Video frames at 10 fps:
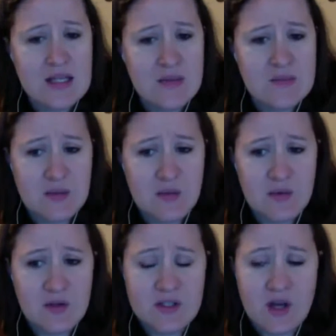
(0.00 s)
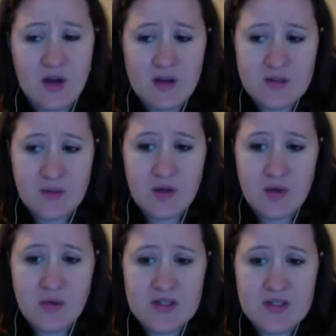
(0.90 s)
anytime someone talks
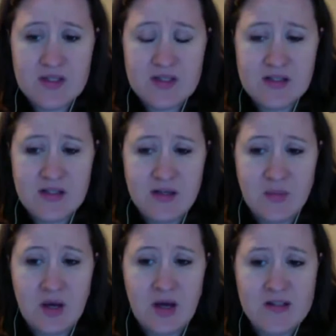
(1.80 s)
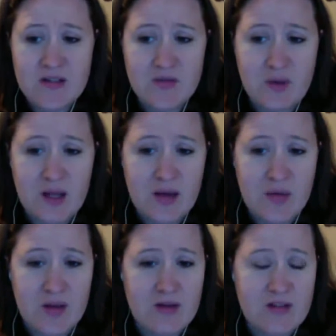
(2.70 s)
about your business in a positive
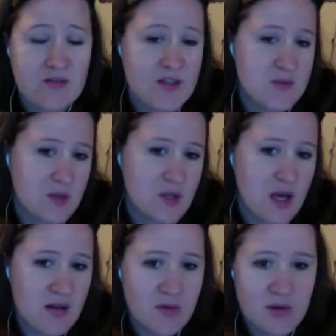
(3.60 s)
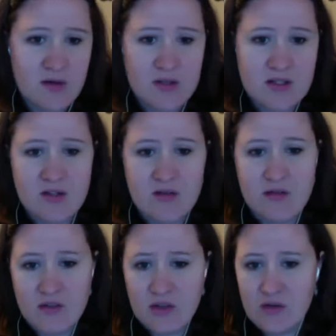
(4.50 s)
way, whether it's Facebook Live, whether it's
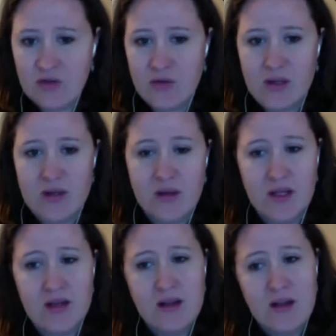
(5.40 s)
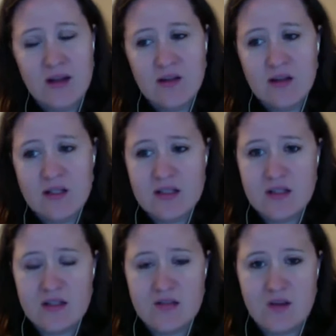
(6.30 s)
a review, whether I mean, there
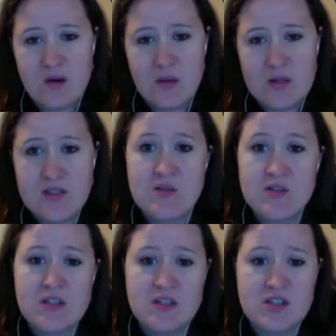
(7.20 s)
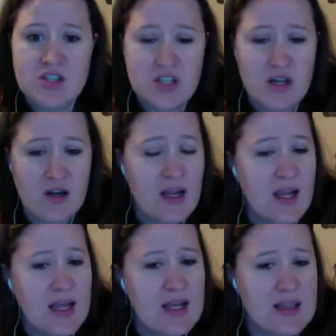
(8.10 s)
is there's always usage to
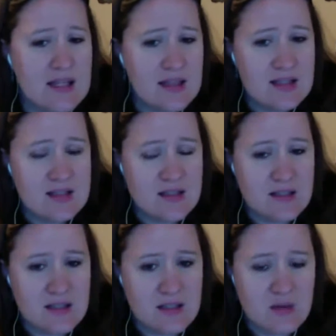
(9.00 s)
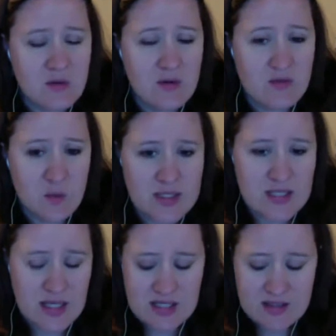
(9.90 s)
share, and I think that's sort of
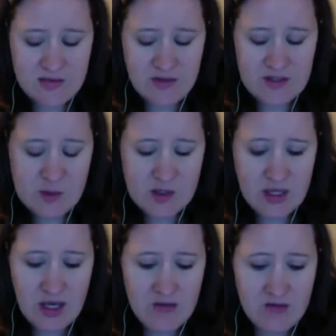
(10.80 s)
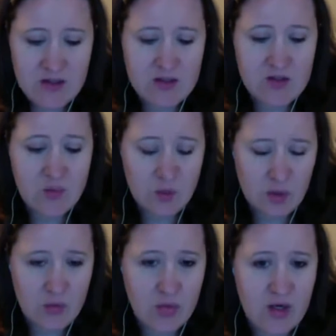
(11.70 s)
what ties Facebook Live in to
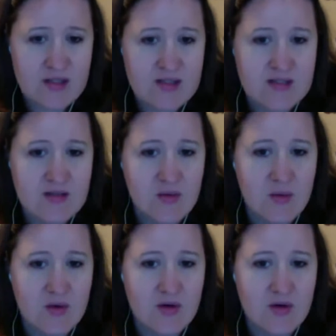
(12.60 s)
WordPress